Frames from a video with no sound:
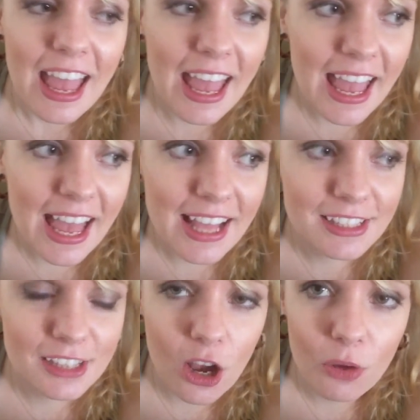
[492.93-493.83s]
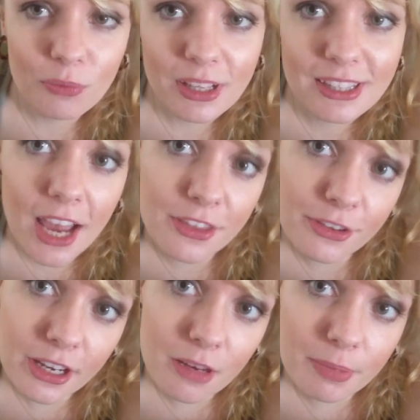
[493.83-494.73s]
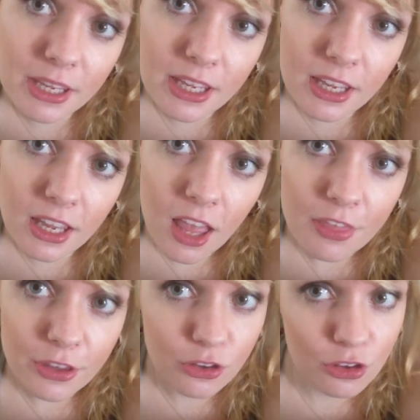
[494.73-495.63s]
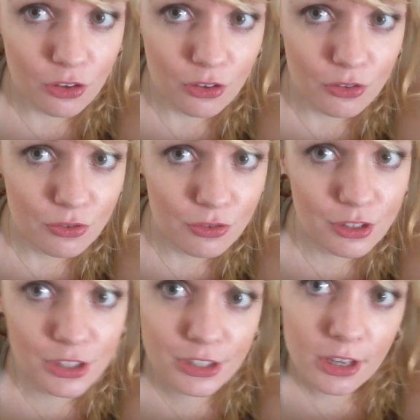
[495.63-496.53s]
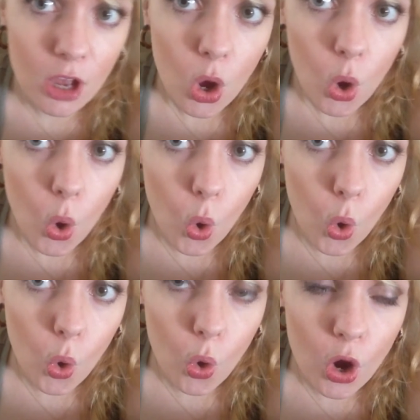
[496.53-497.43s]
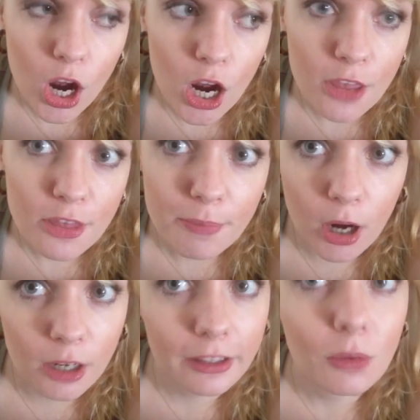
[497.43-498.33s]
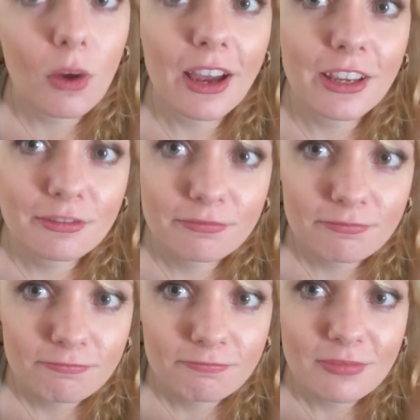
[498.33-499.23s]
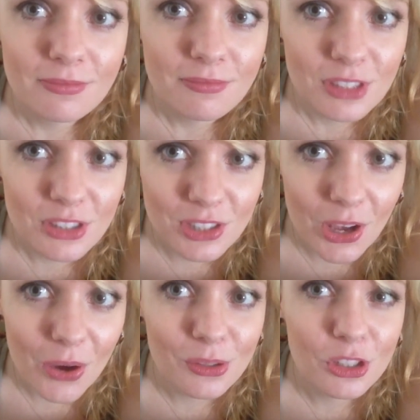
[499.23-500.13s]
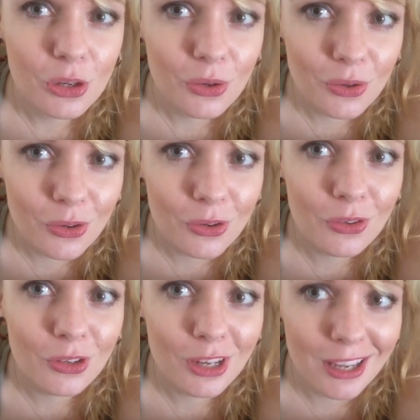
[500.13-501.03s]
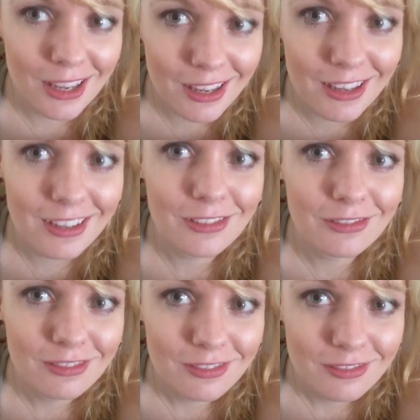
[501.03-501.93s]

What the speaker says: And so, it's either going to be the Goose or the barley wine. So, tune in.